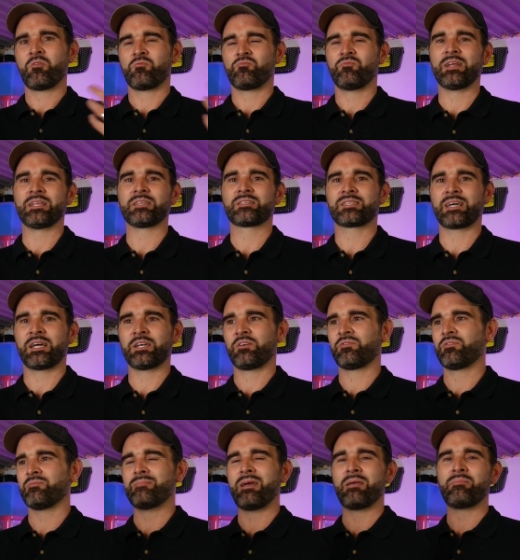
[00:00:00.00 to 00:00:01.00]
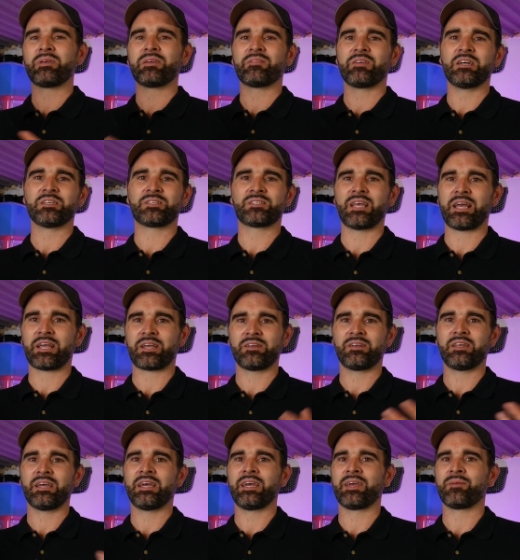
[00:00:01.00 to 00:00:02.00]
rinse that off and maybe give it a
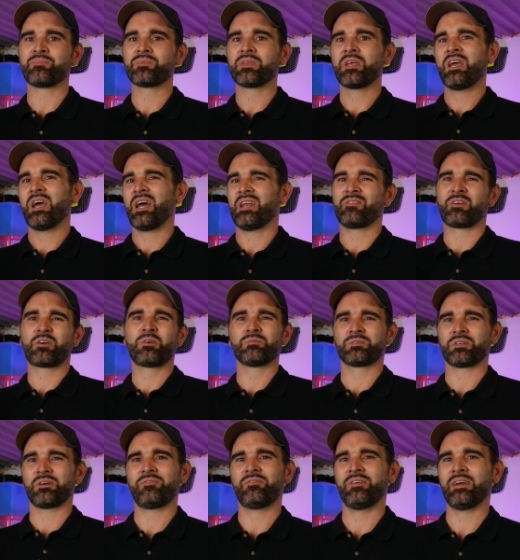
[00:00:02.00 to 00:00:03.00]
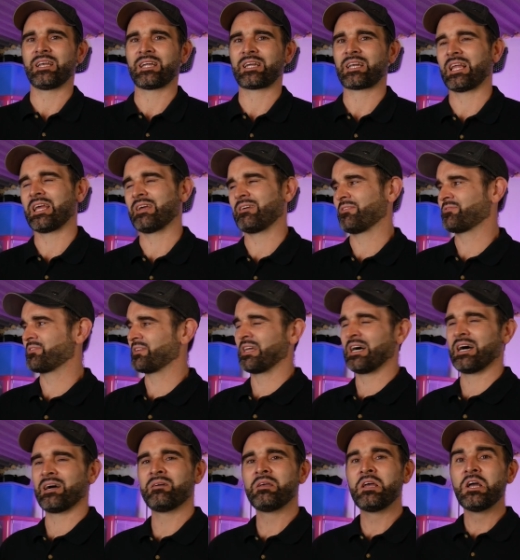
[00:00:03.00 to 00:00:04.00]
second hit. And if it comes off fairly clear after
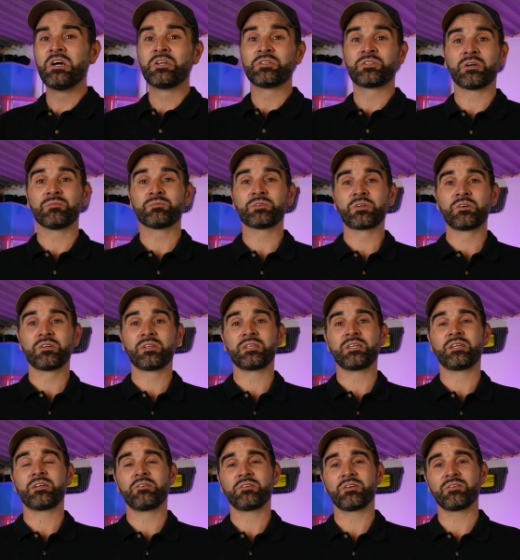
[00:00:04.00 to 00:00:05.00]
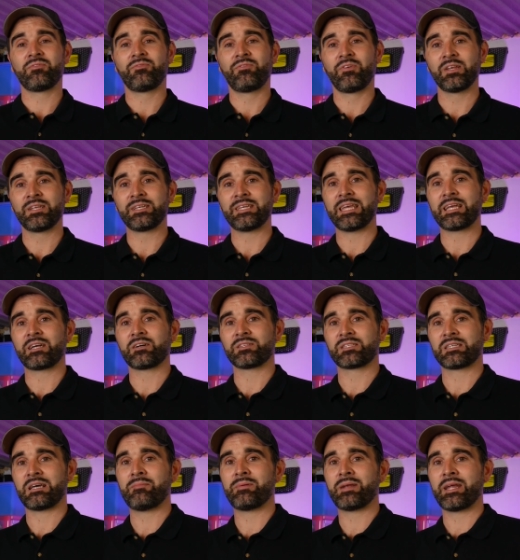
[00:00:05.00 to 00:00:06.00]
that, jobs are good and you know you've fully
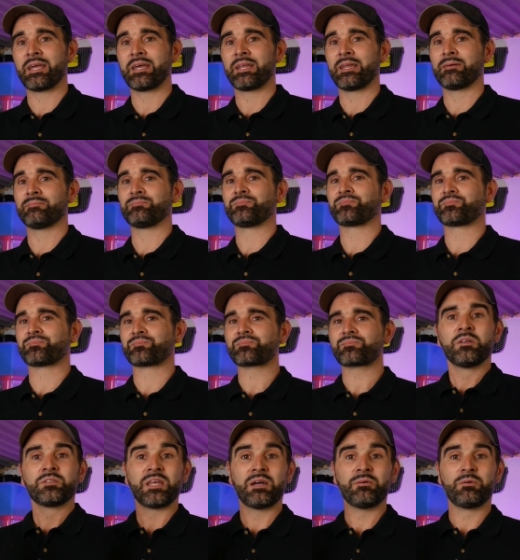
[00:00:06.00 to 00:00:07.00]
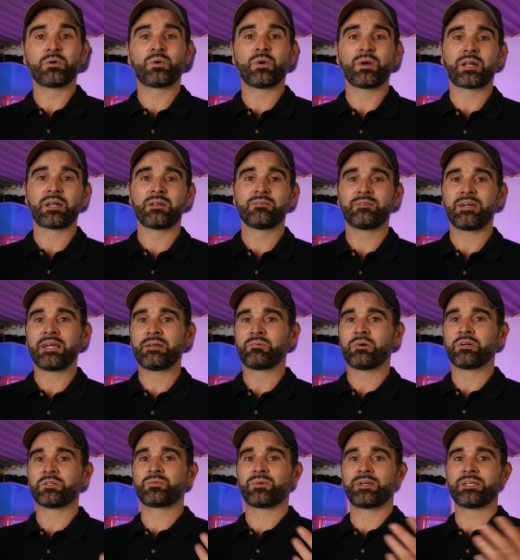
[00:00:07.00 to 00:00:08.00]
decontaminated it. So yeah, we'll quickly read
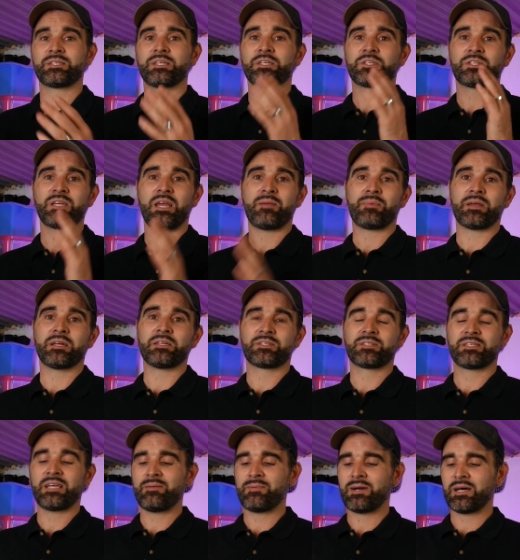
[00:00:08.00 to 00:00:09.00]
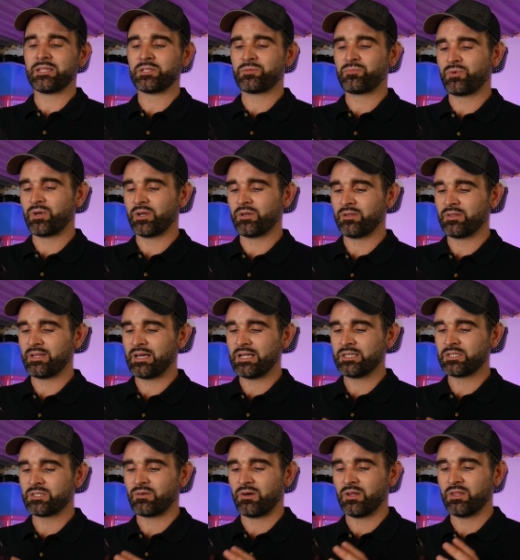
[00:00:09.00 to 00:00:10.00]
what 26JPN say about this product
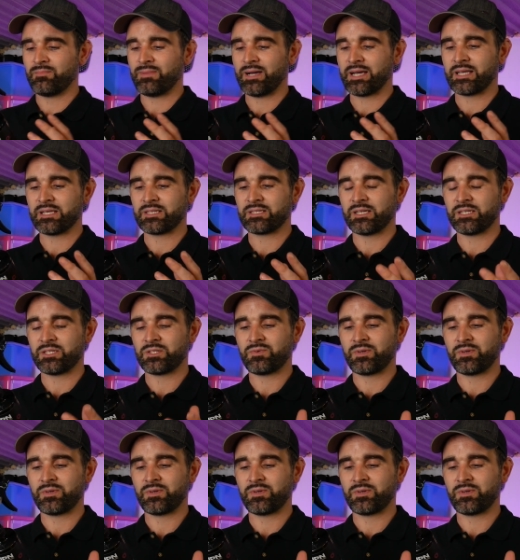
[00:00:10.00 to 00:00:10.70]
then. So on the back it says